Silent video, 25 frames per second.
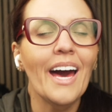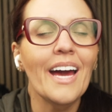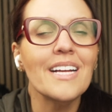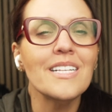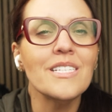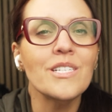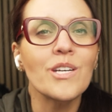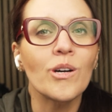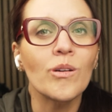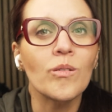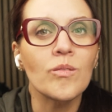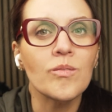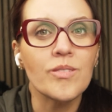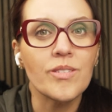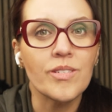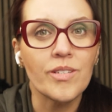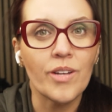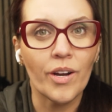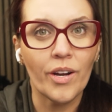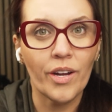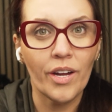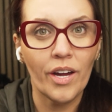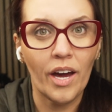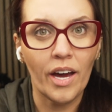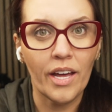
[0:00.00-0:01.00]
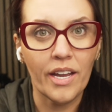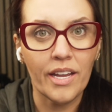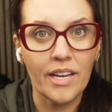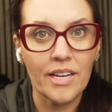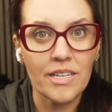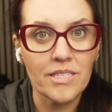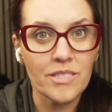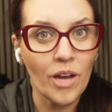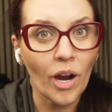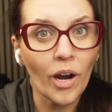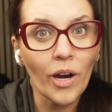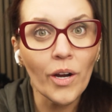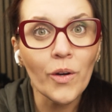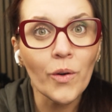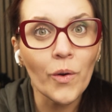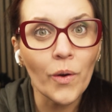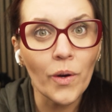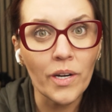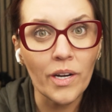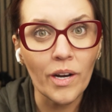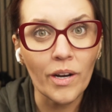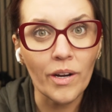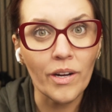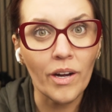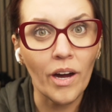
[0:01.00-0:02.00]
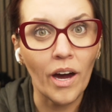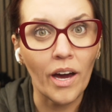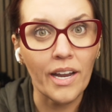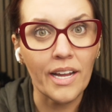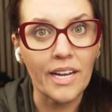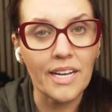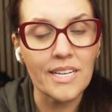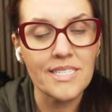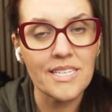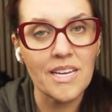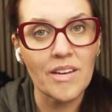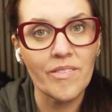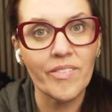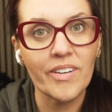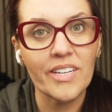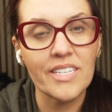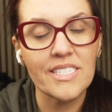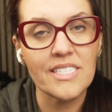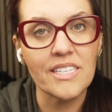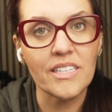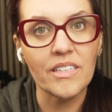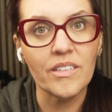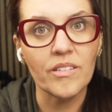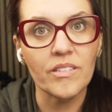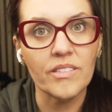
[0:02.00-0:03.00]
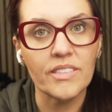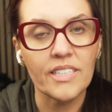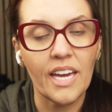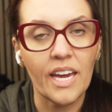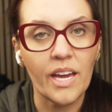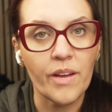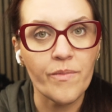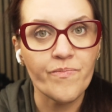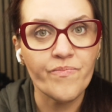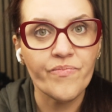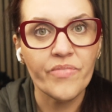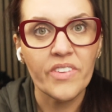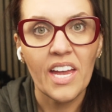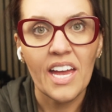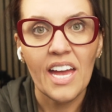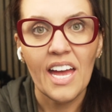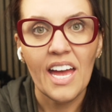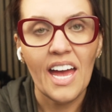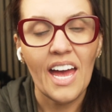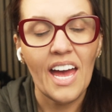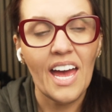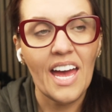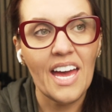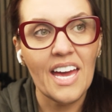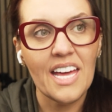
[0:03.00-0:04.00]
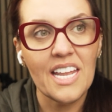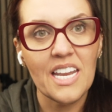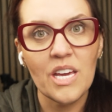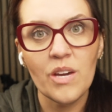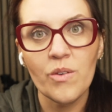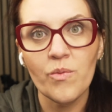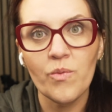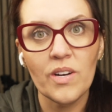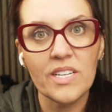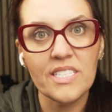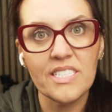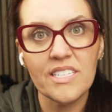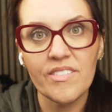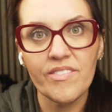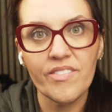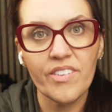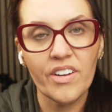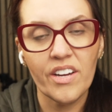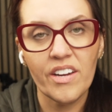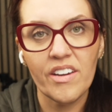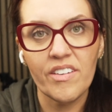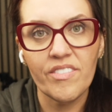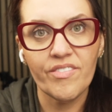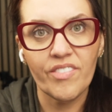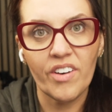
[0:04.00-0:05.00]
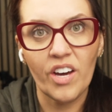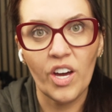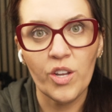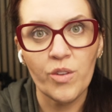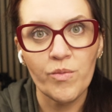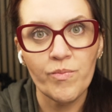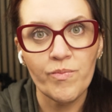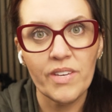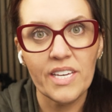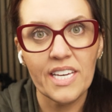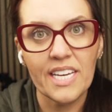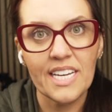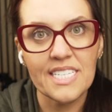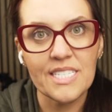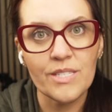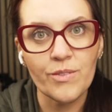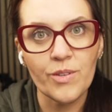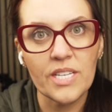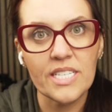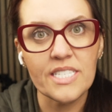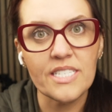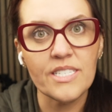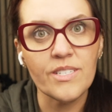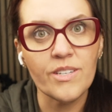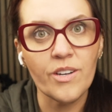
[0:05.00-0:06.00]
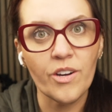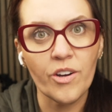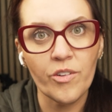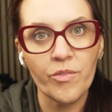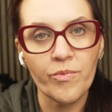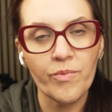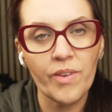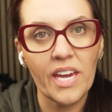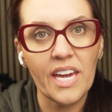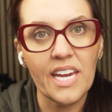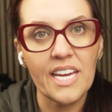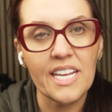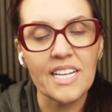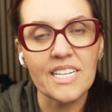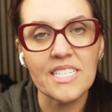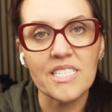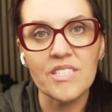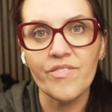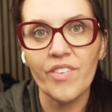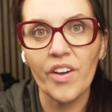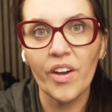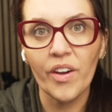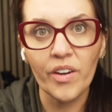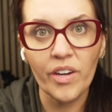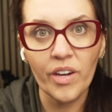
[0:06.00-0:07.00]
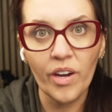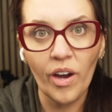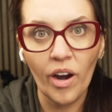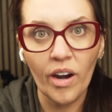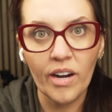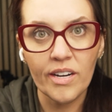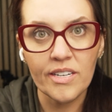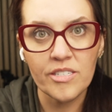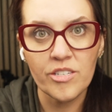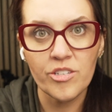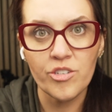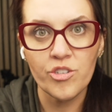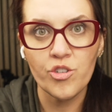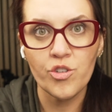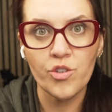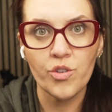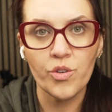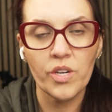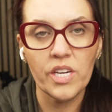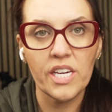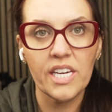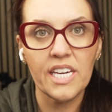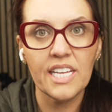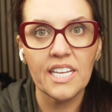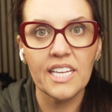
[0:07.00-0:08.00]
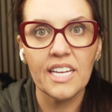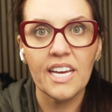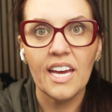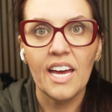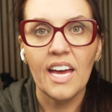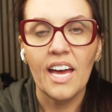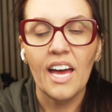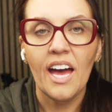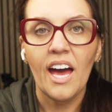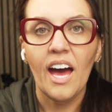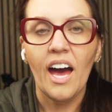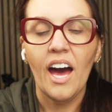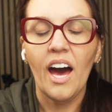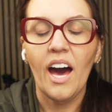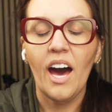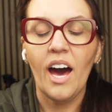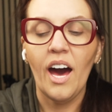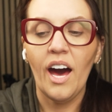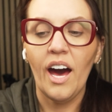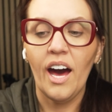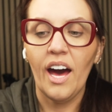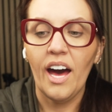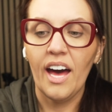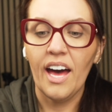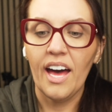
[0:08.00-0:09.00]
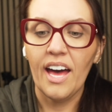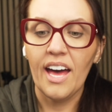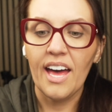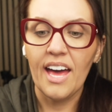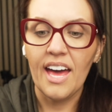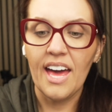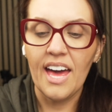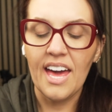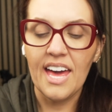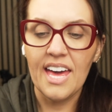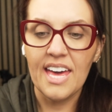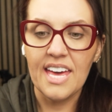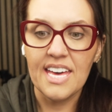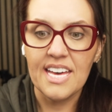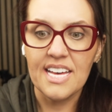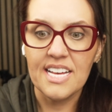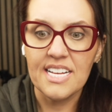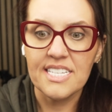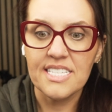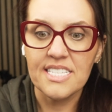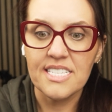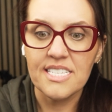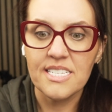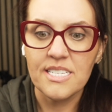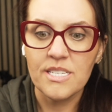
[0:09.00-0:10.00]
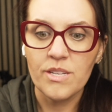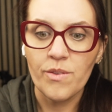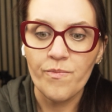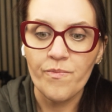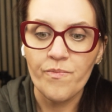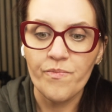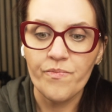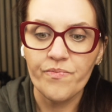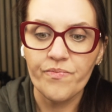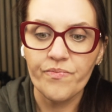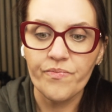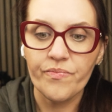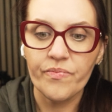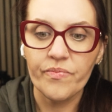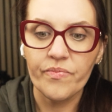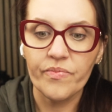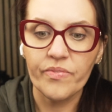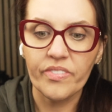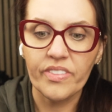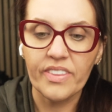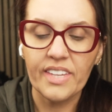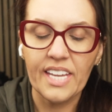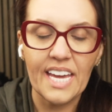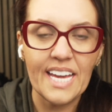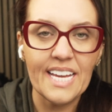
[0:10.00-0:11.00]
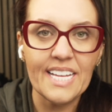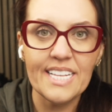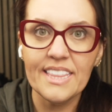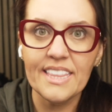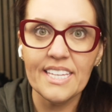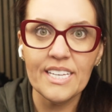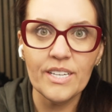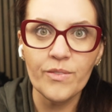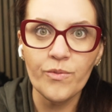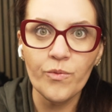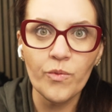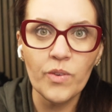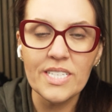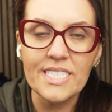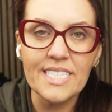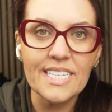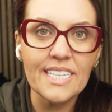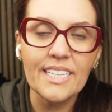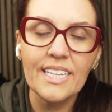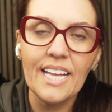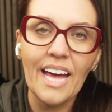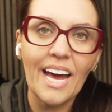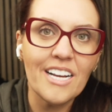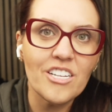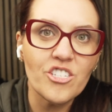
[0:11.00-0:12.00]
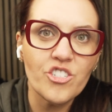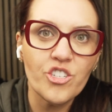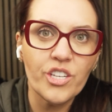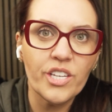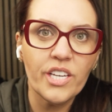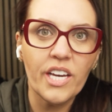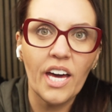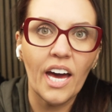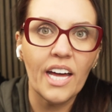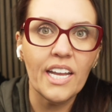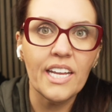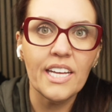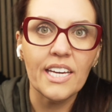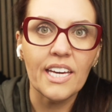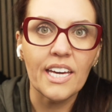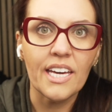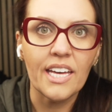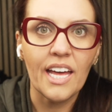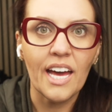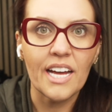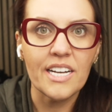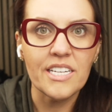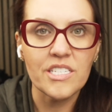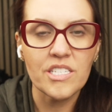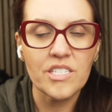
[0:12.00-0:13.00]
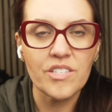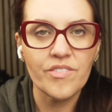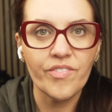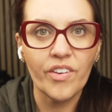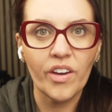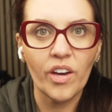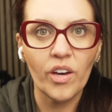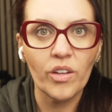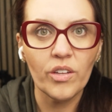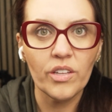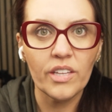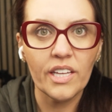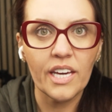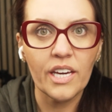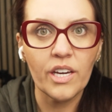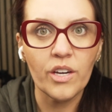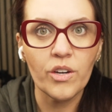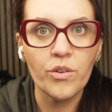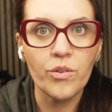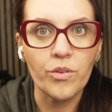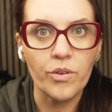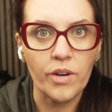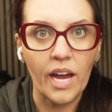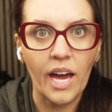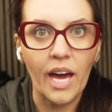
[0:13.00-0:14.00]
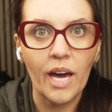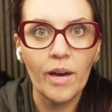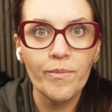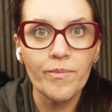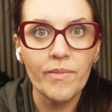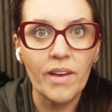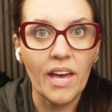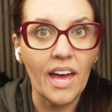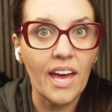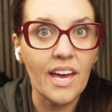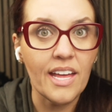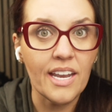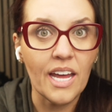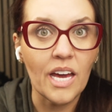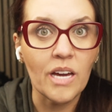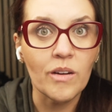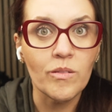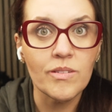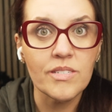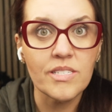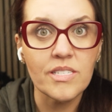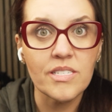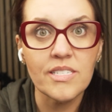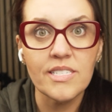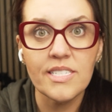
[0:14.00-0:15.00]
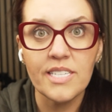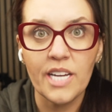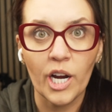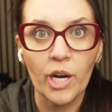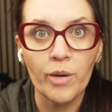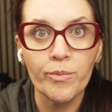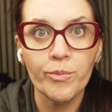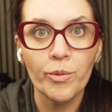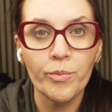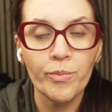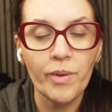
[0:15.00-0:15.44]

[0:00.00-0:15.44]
dose narcotics, hardcore narcotics every single day. And it wasn't very fun because it's nerve pain. It's very hard to treat. And it wasn't actually cutting it. I just felt like crap and I was in terrible